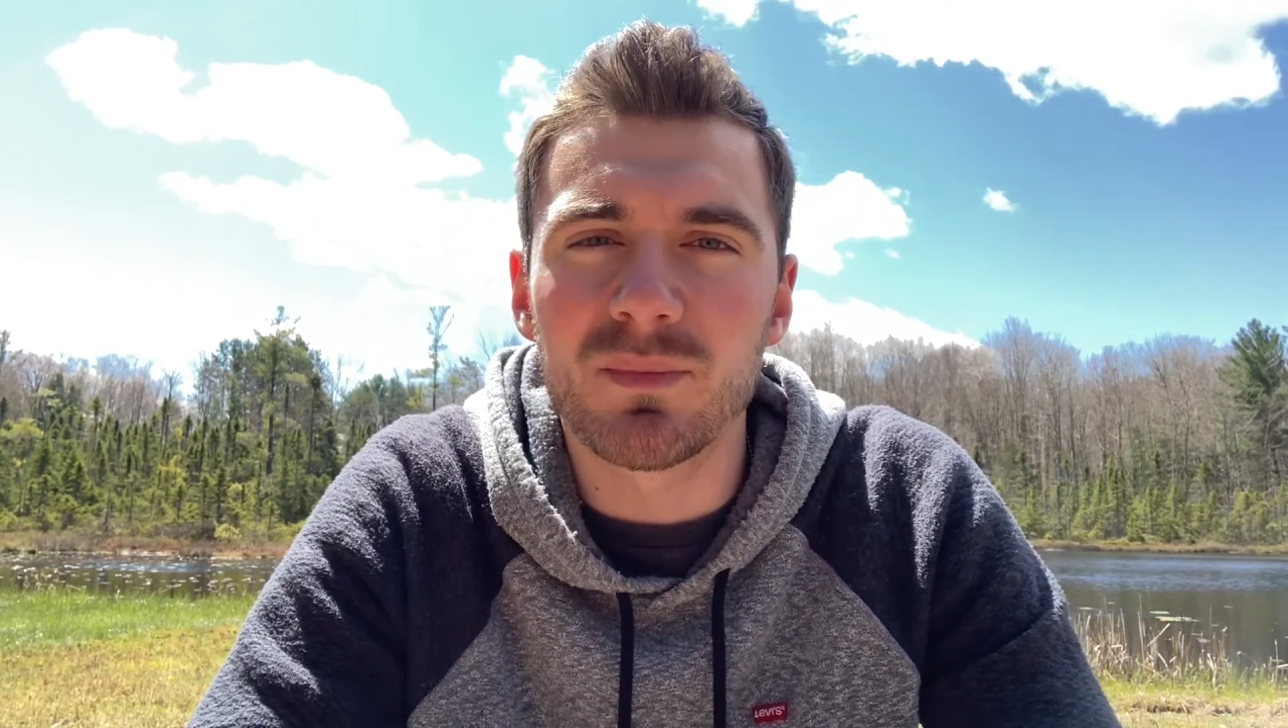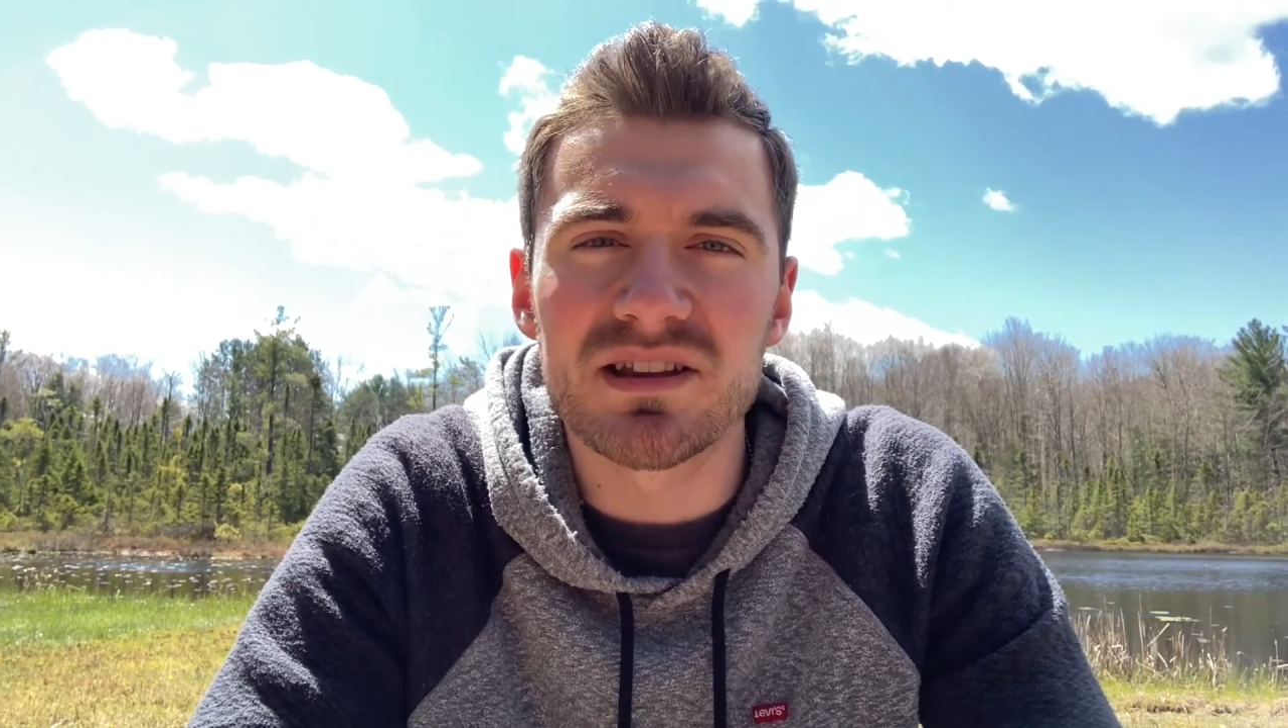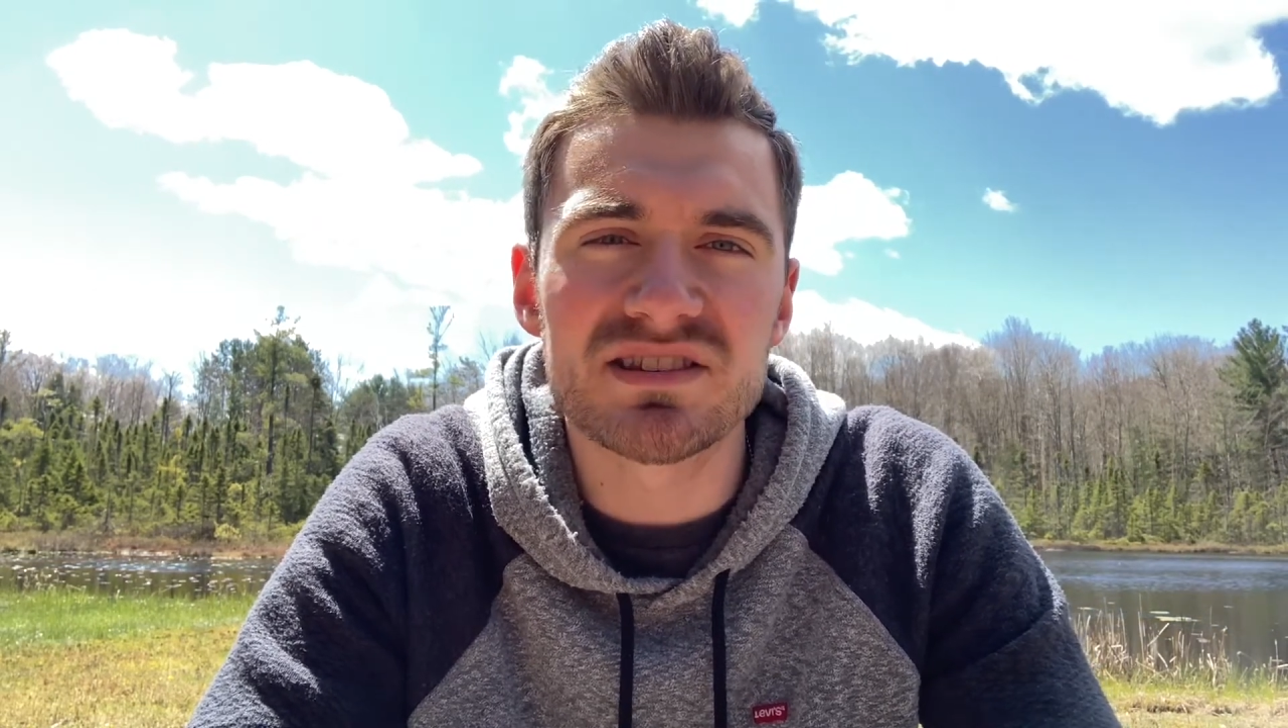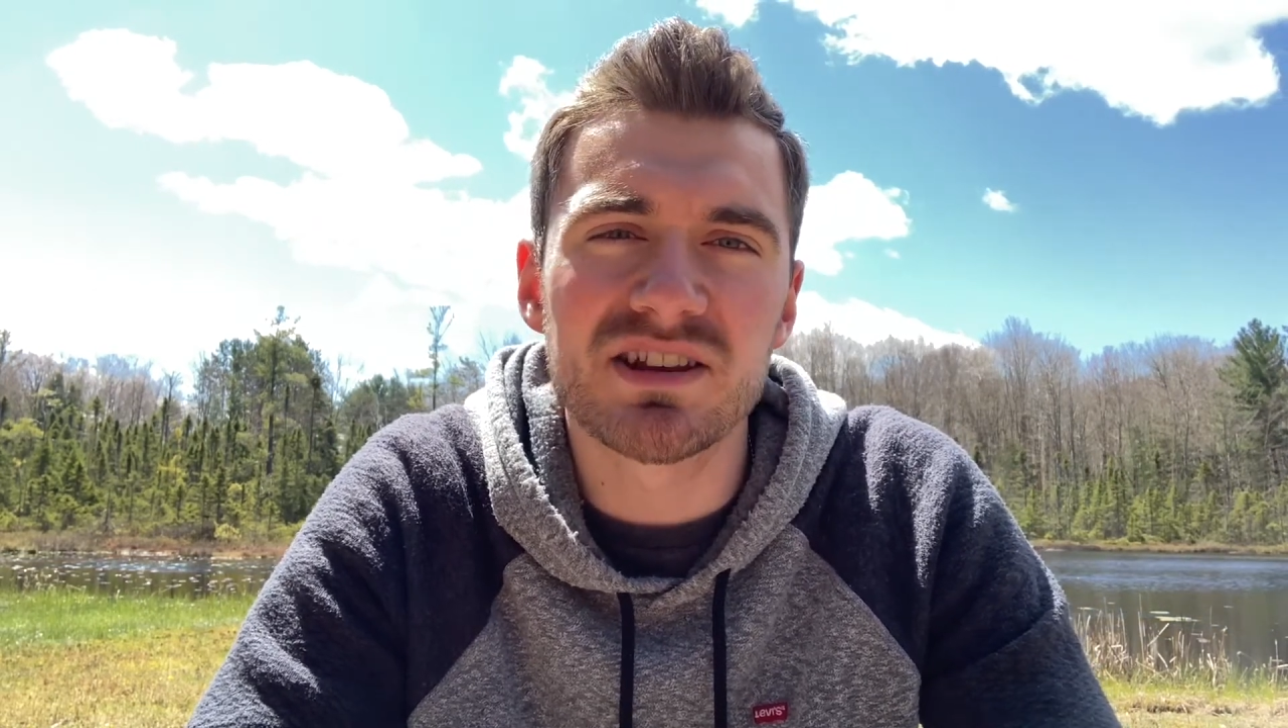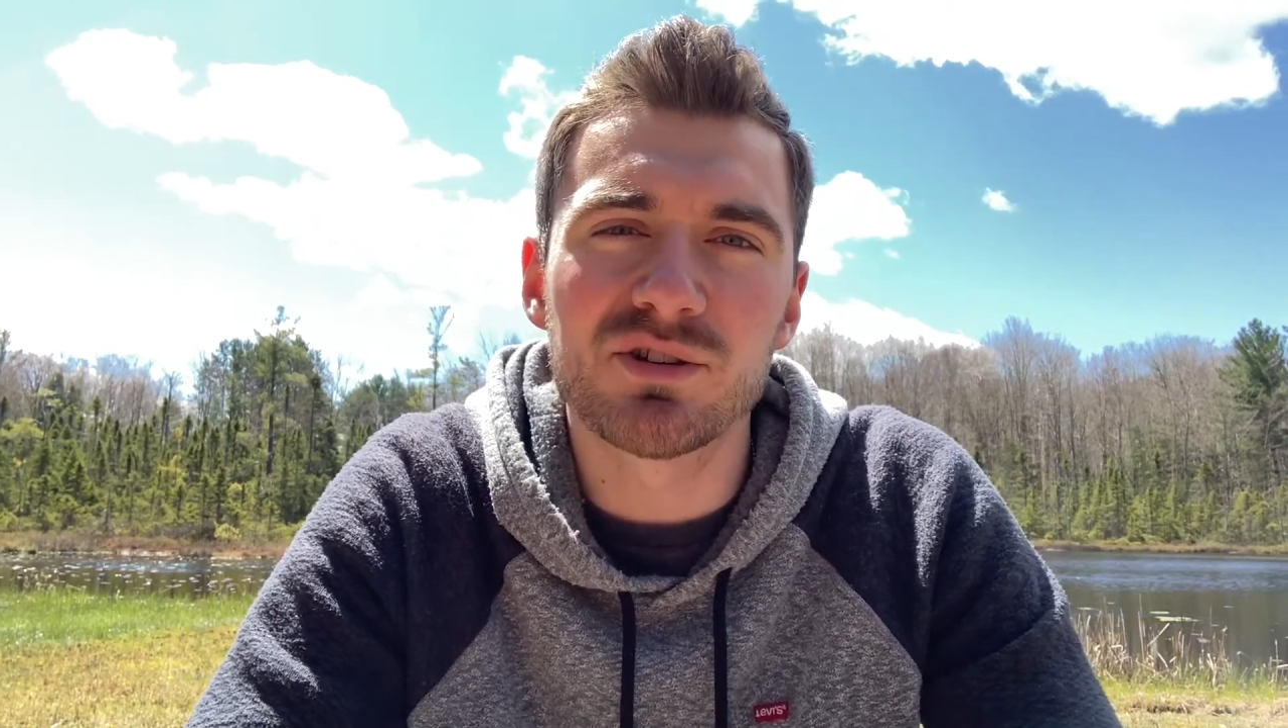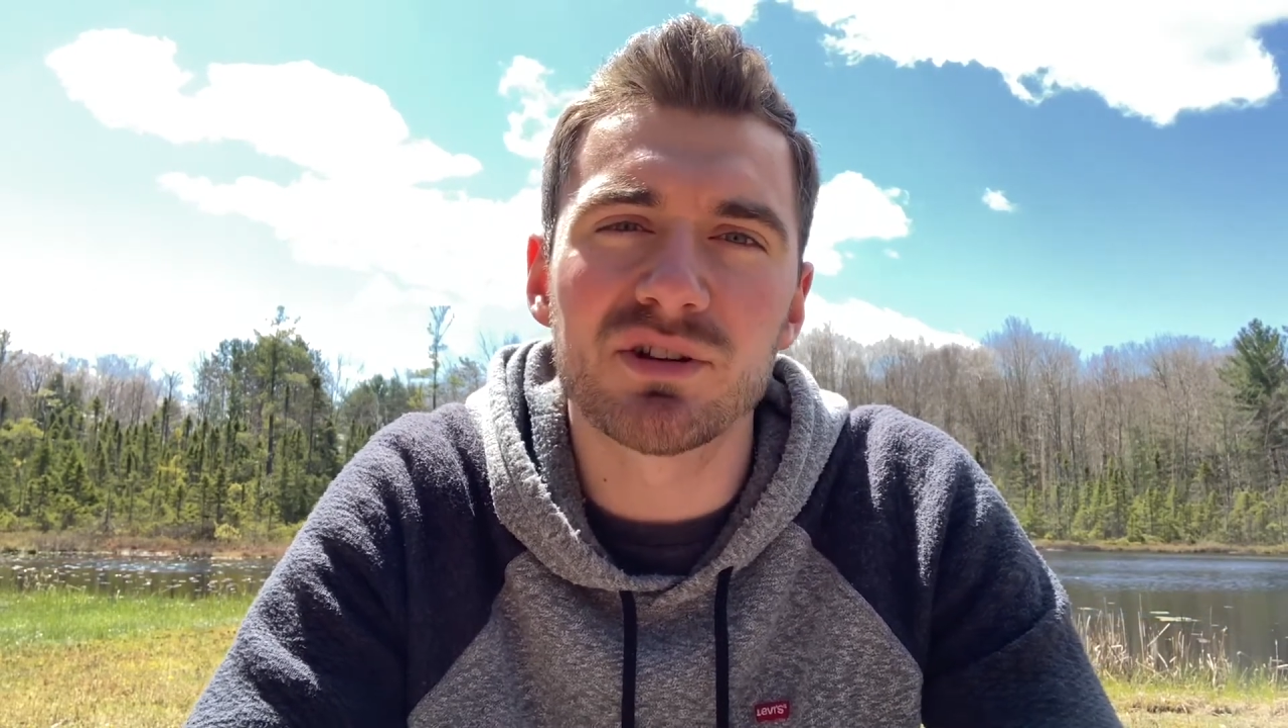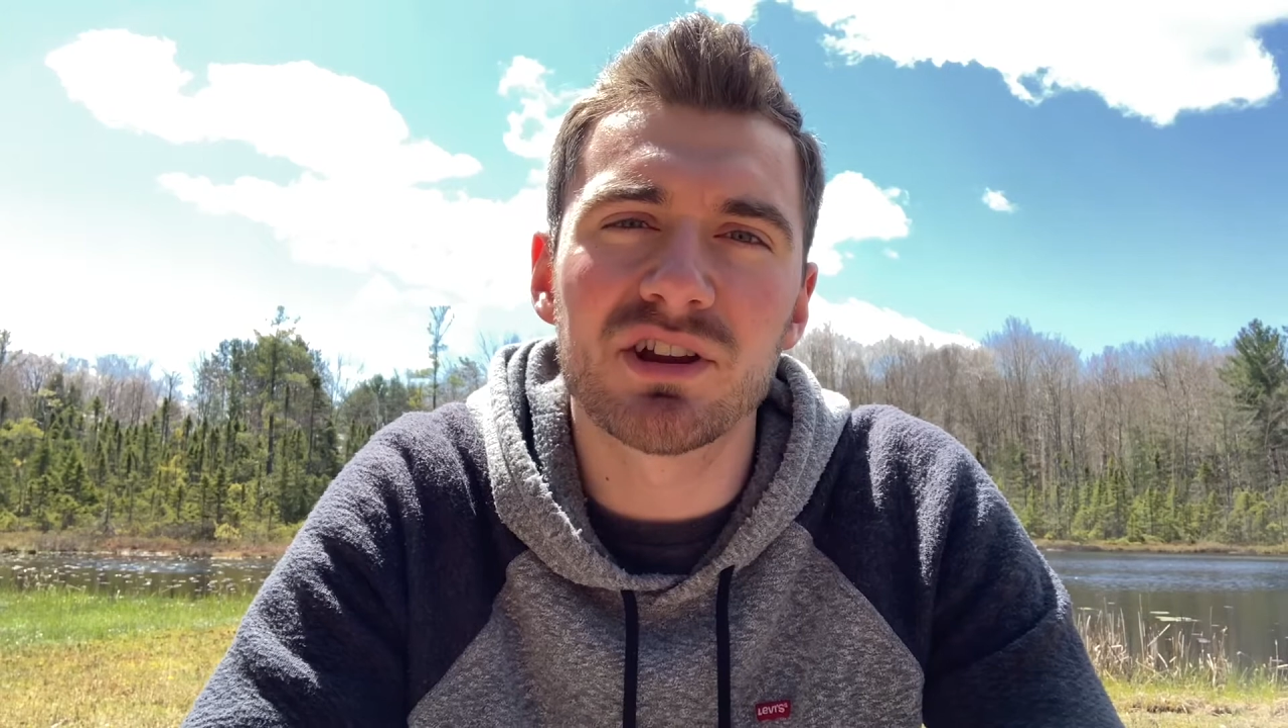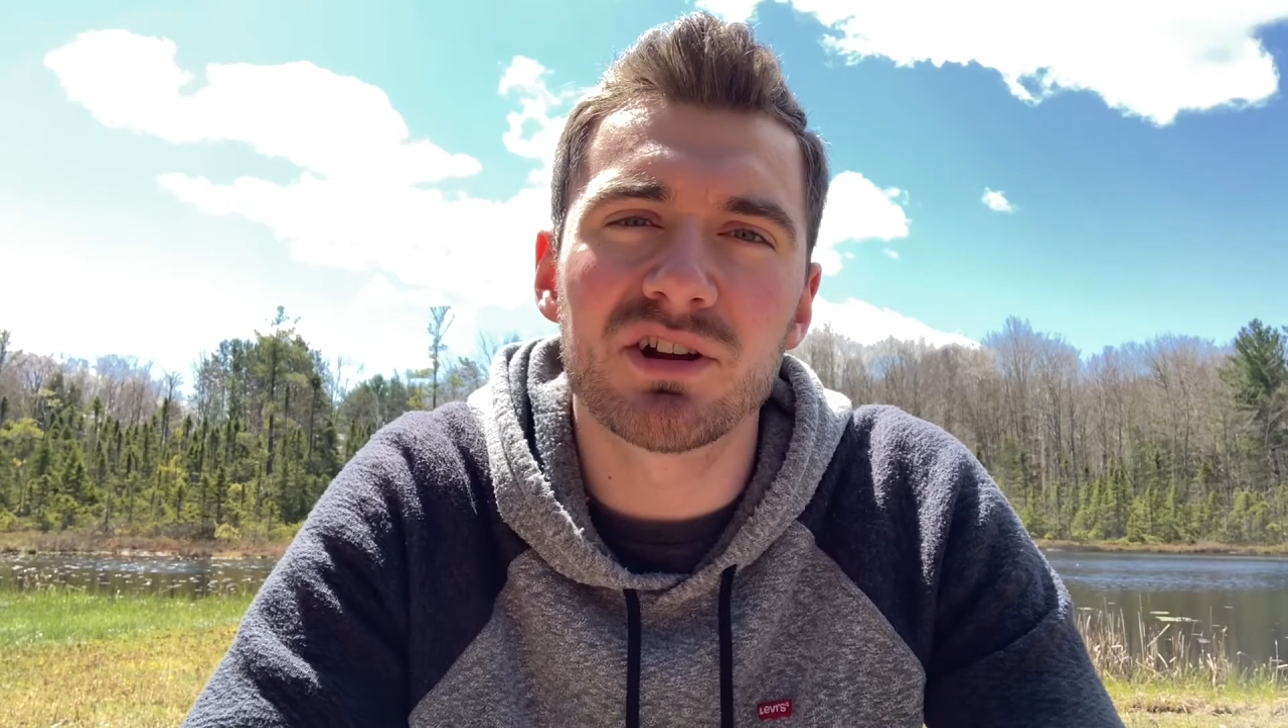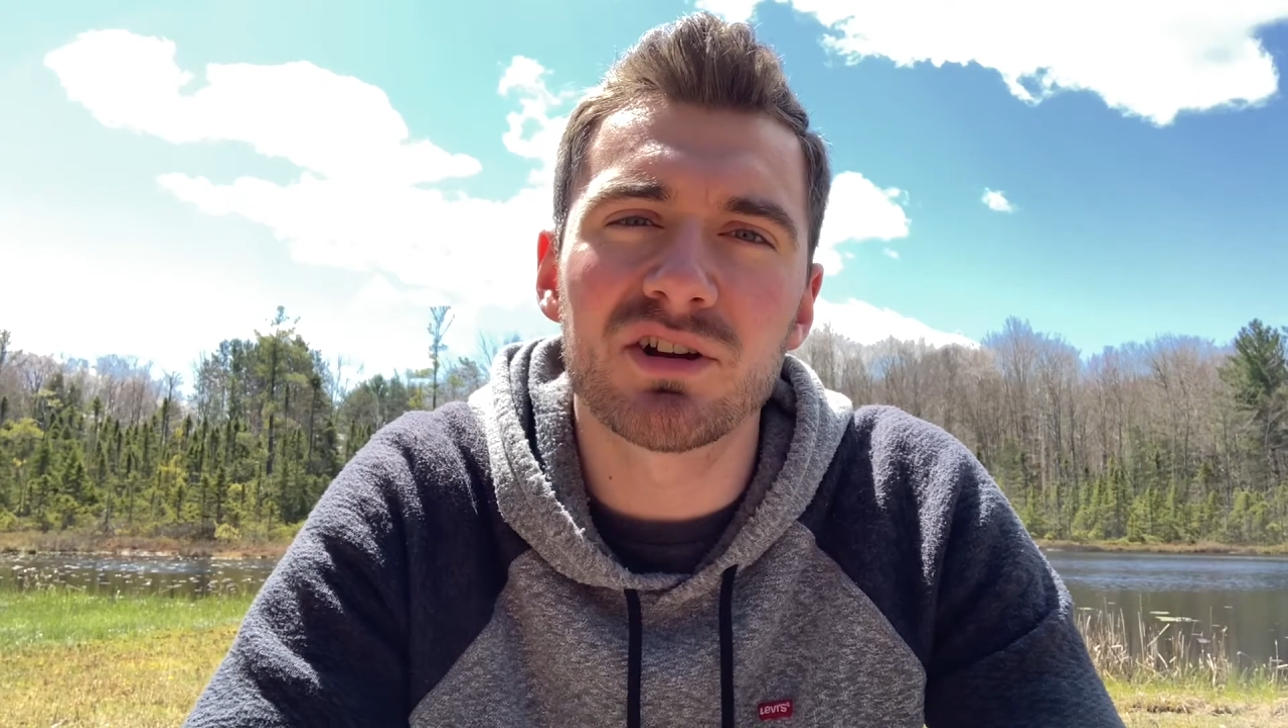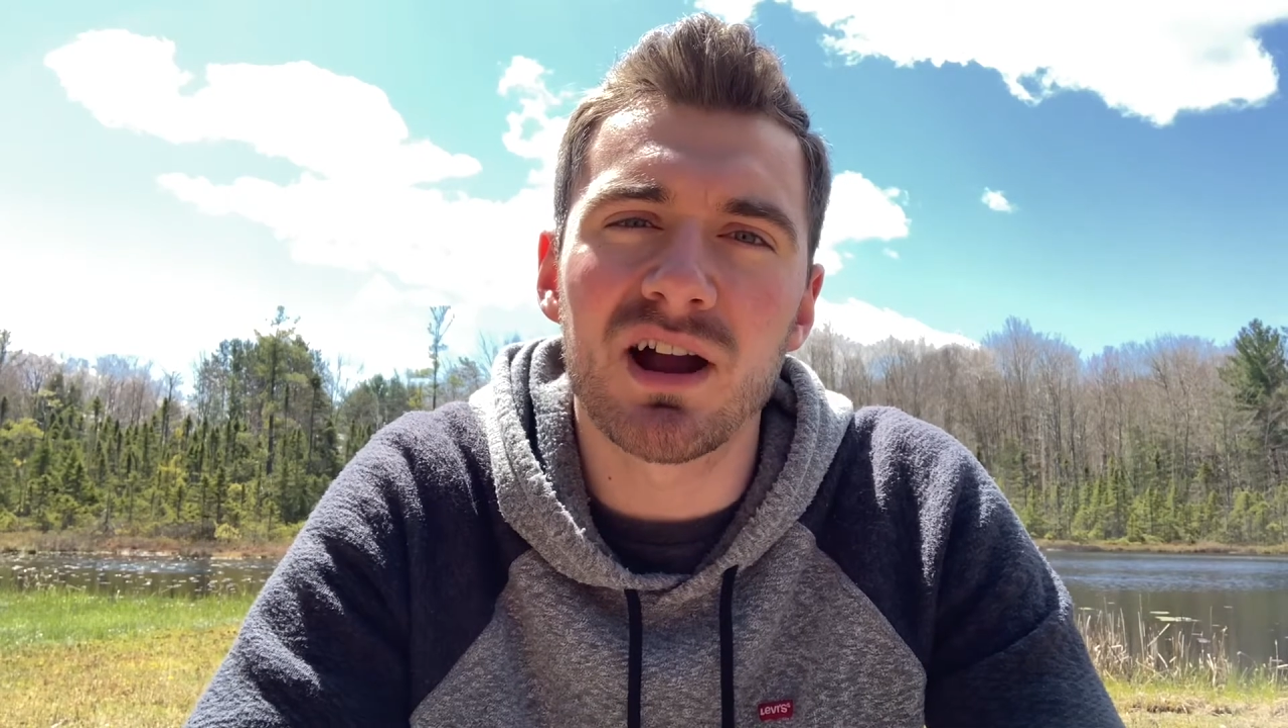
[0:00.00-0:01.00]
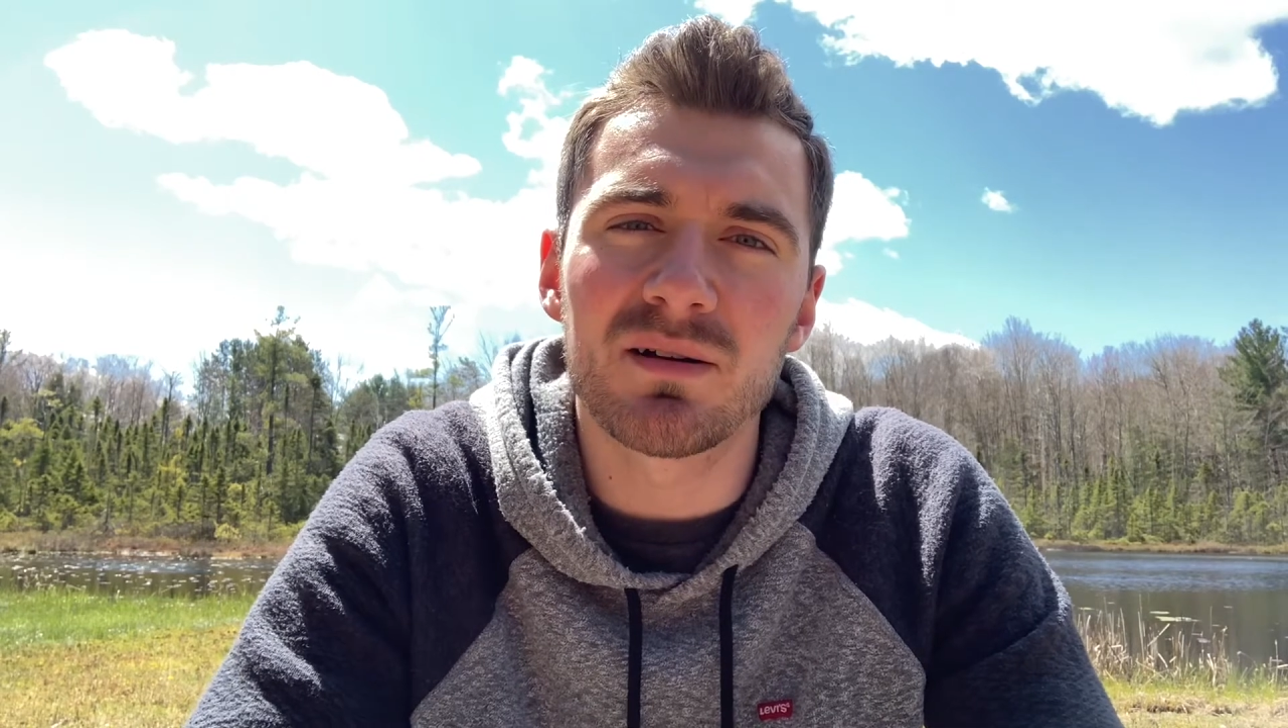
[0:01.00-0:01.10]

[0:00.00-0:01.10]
my senior year,